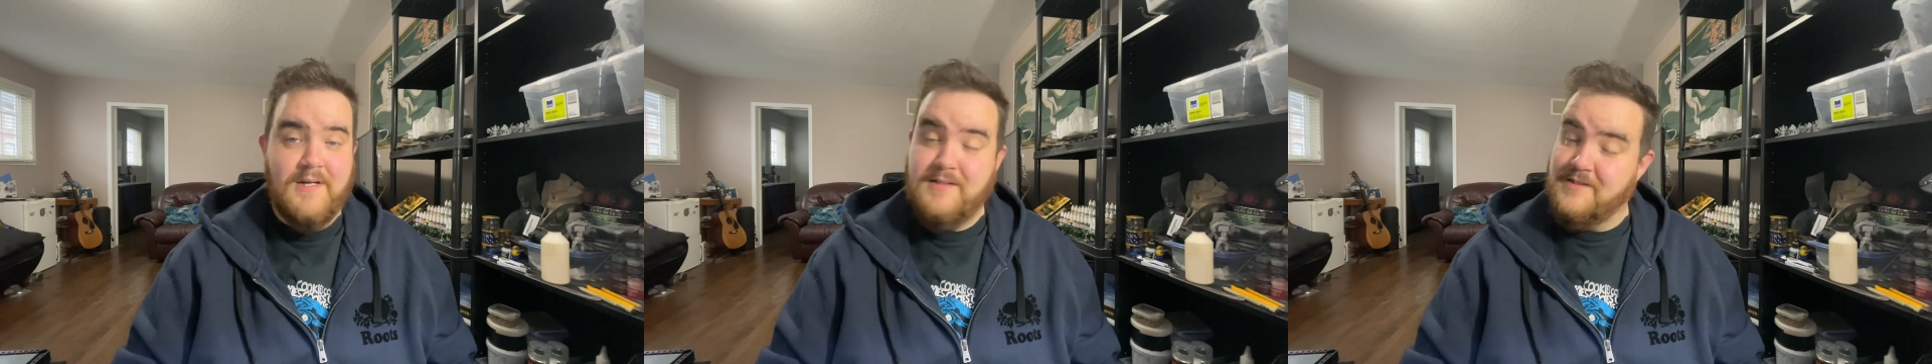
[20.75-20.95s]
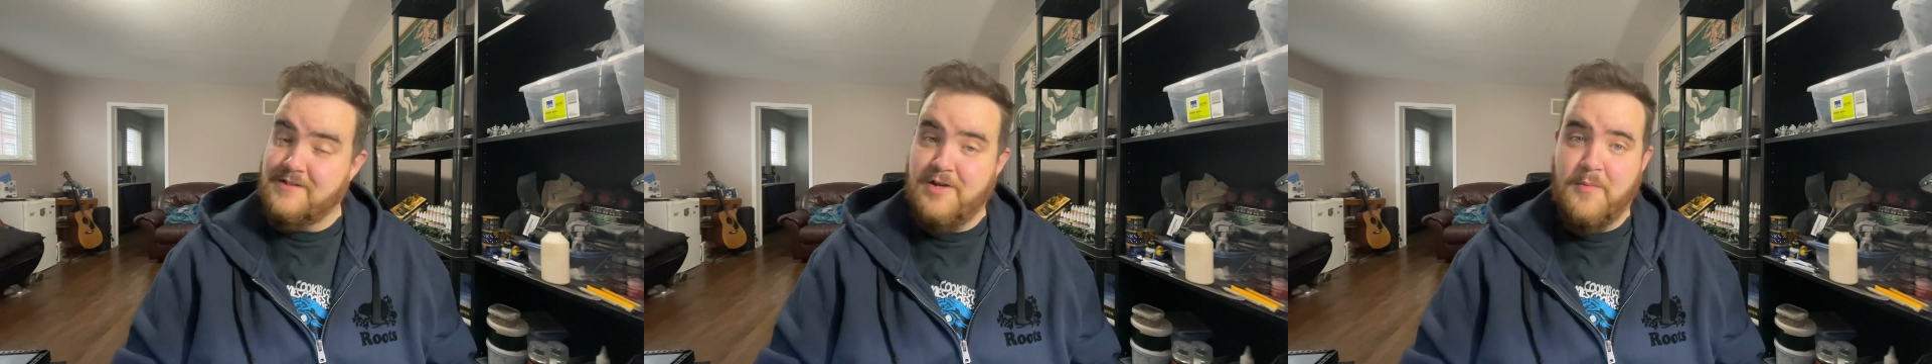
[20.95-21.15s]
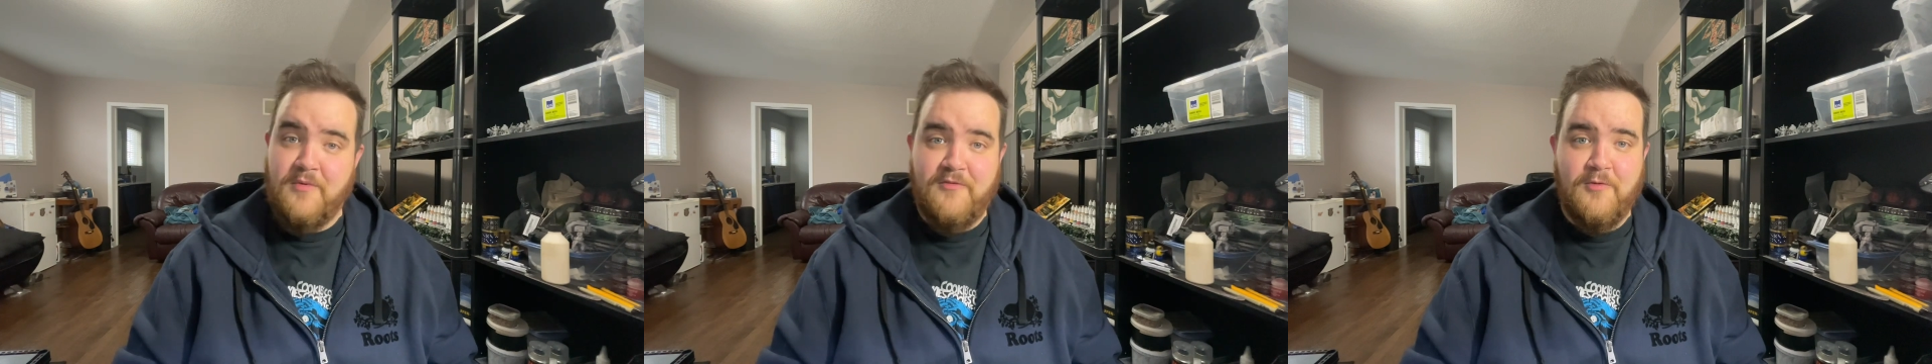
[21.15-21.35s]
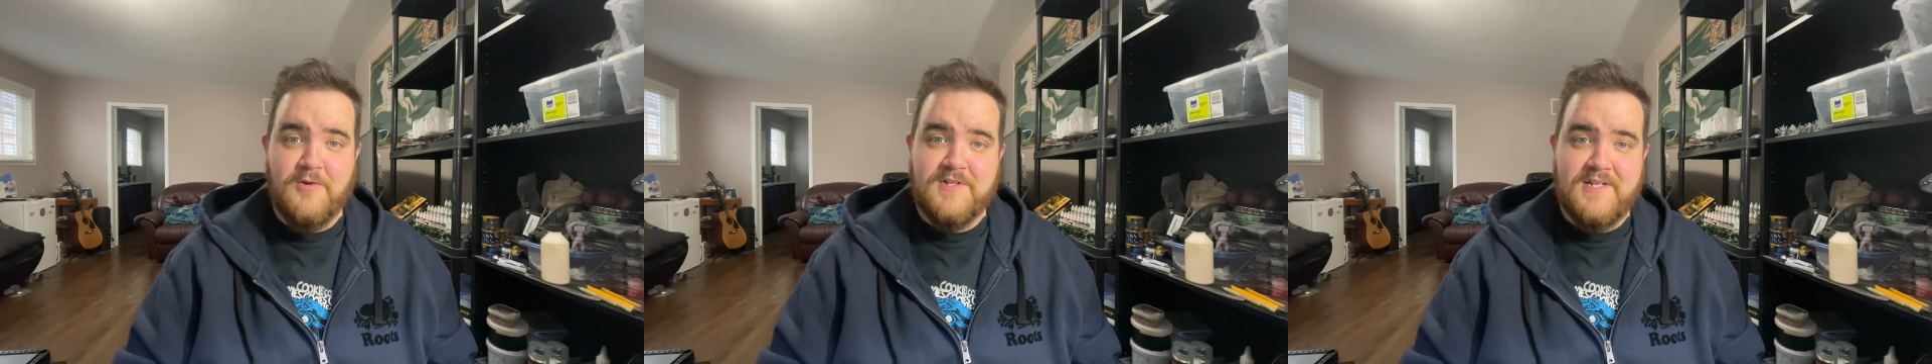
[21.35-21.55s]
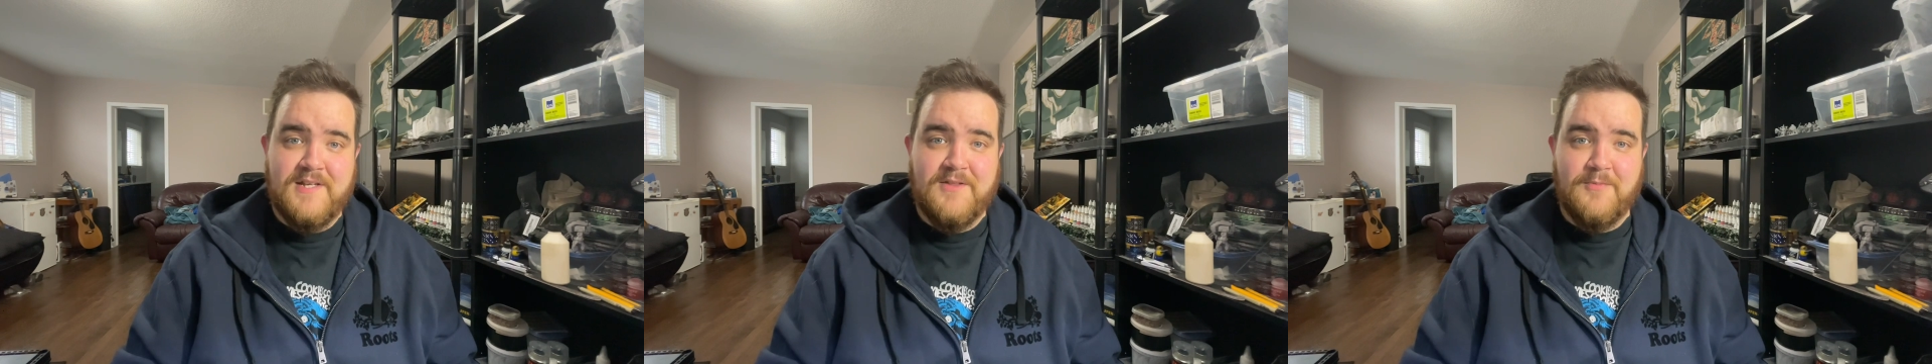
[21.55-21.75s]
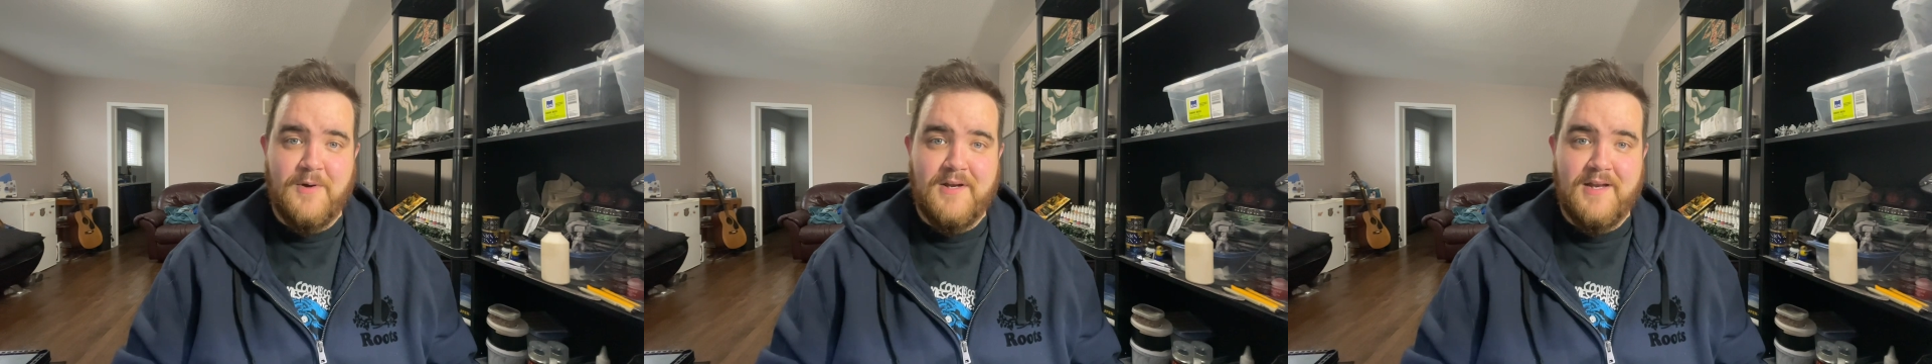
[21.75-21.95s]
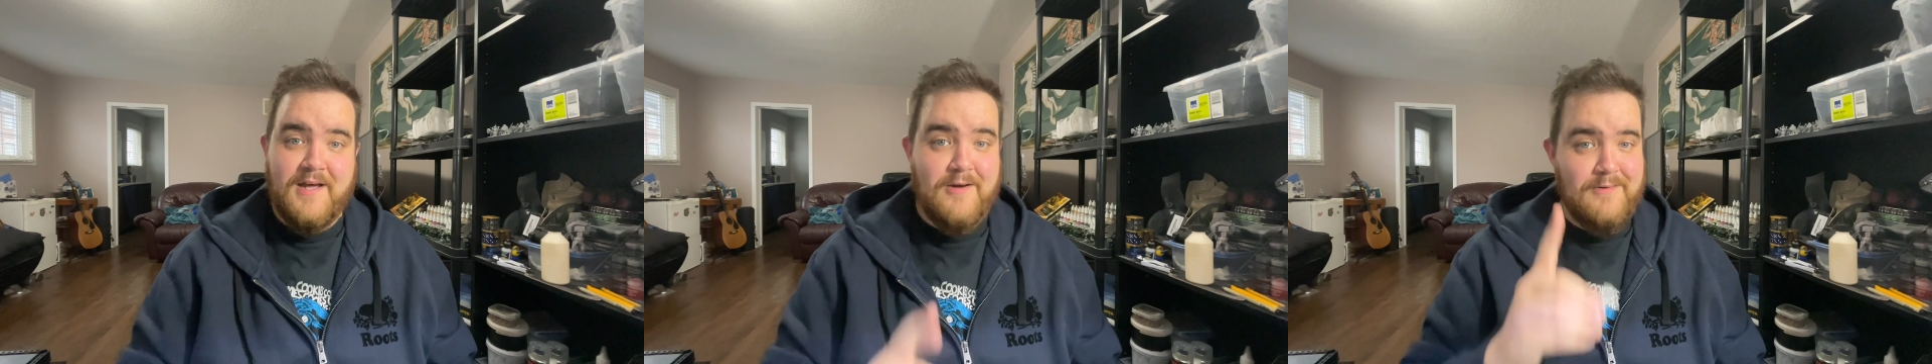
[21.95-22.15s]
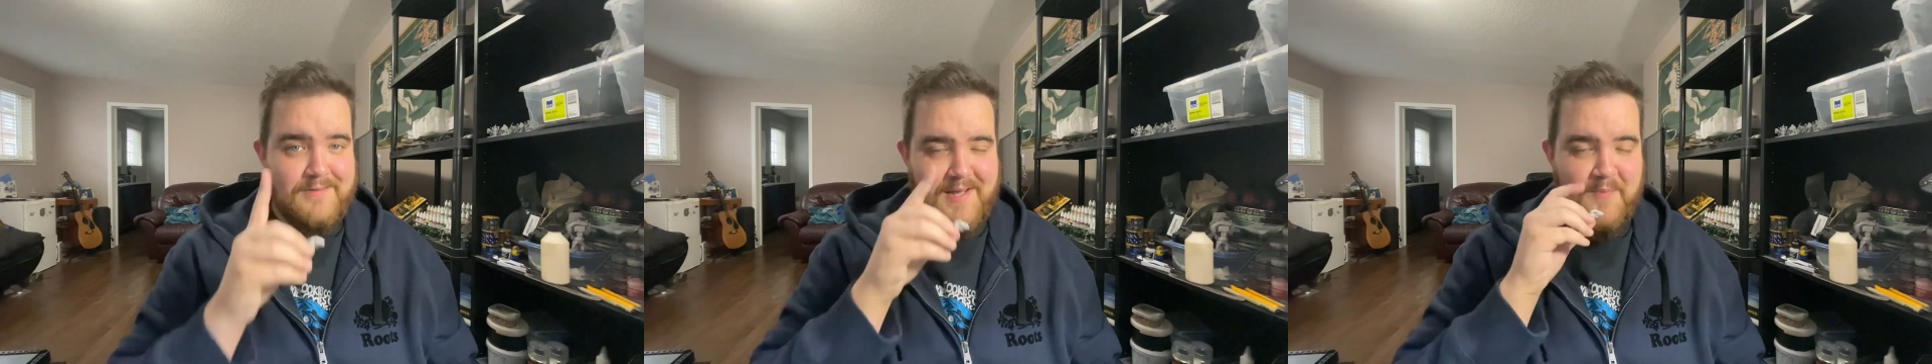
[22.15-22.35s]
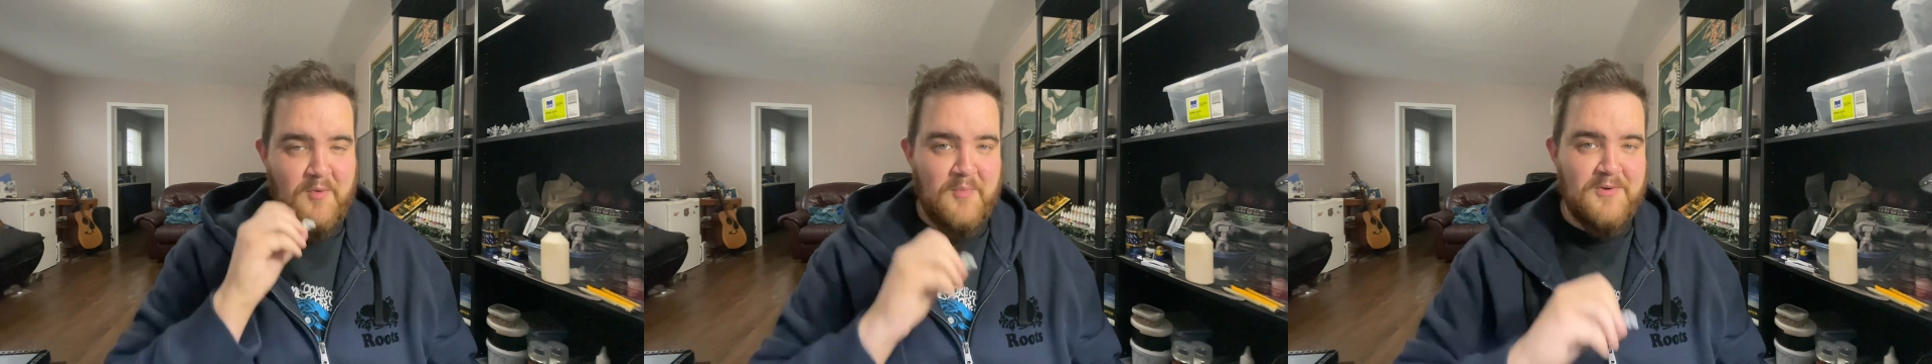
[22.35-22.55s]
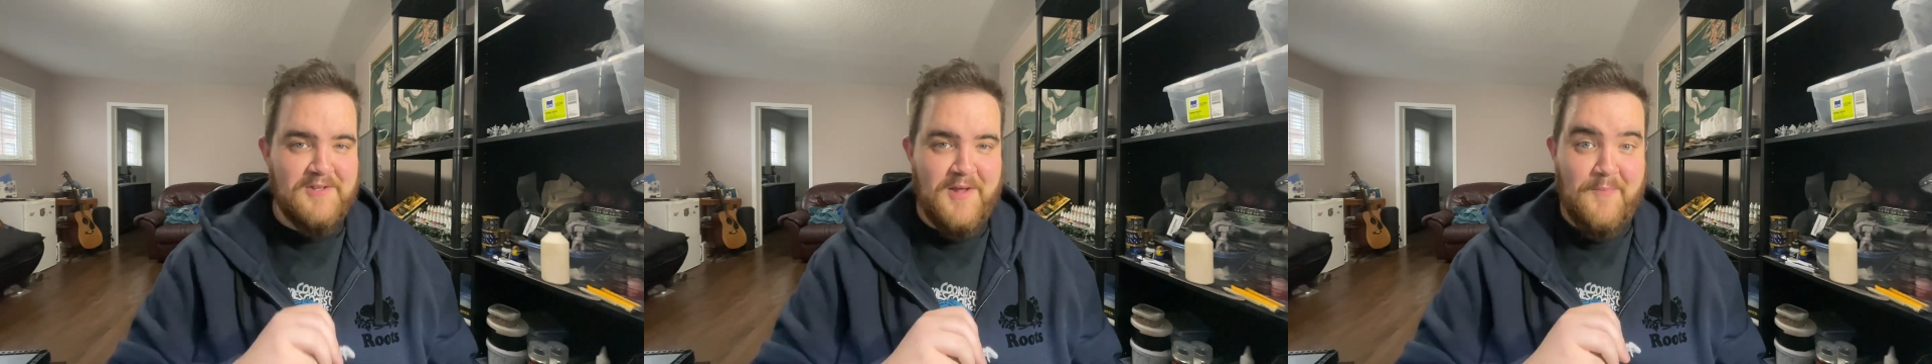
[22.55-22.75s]
It's October 14th right now. Happy
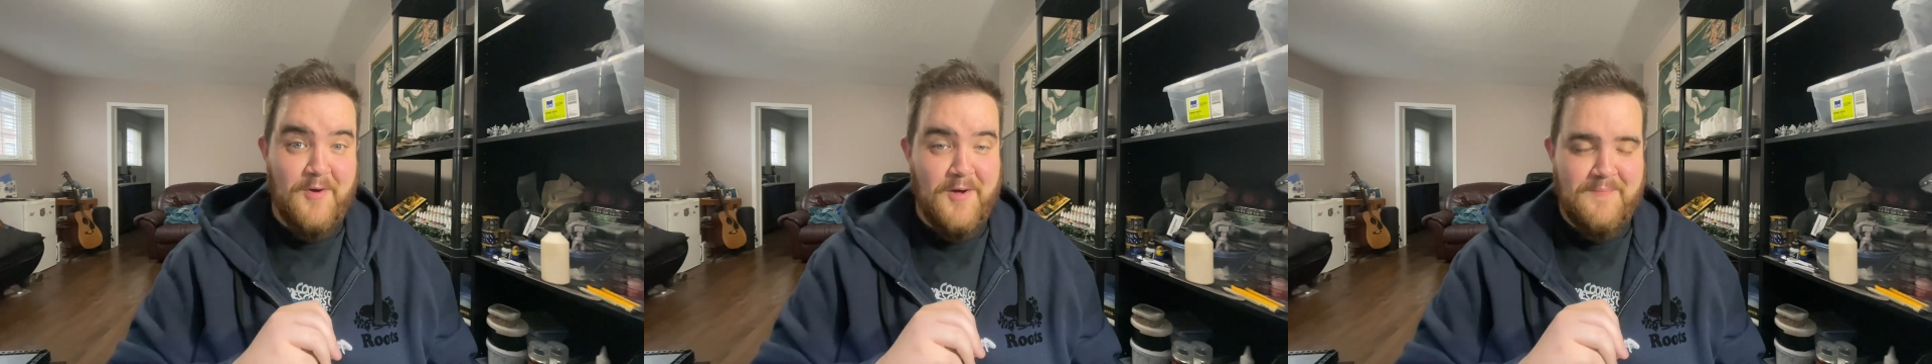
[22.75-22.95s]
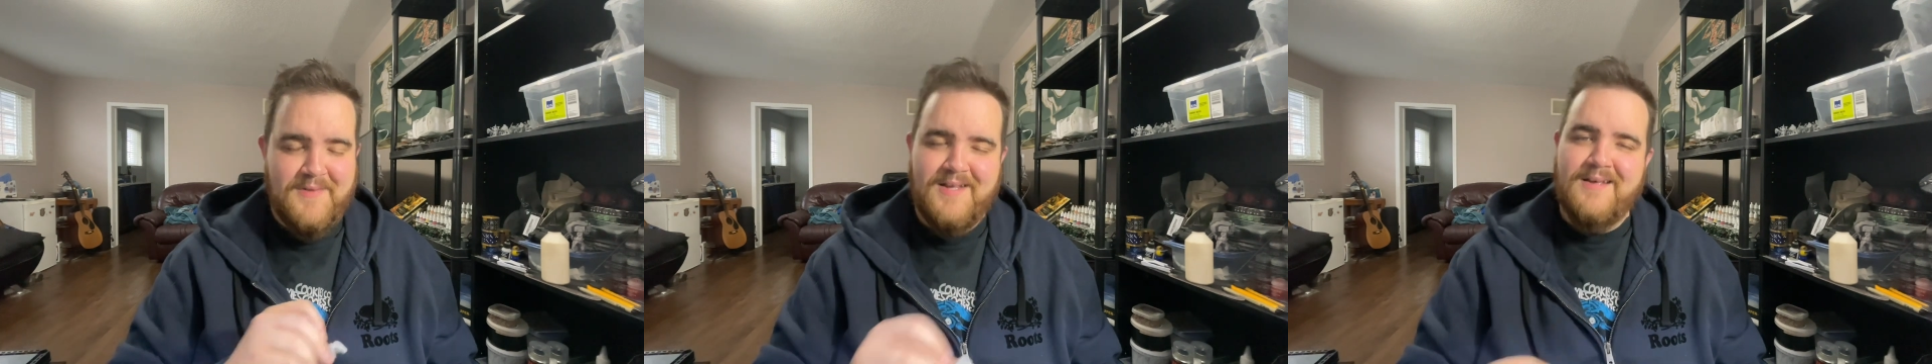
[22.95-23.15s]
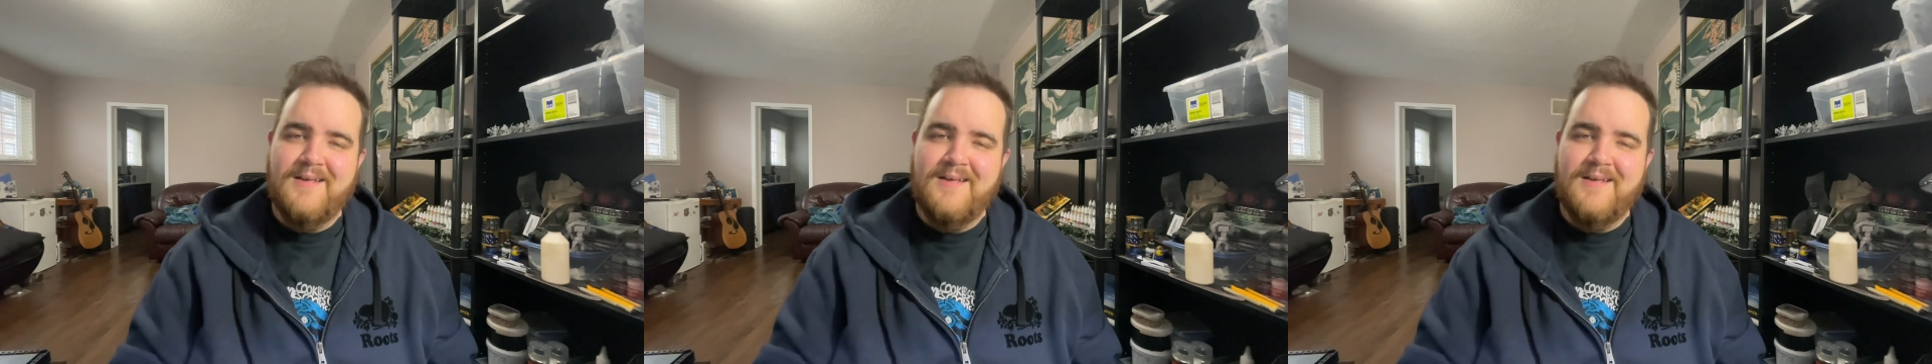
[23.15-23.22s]
birthday, Mom.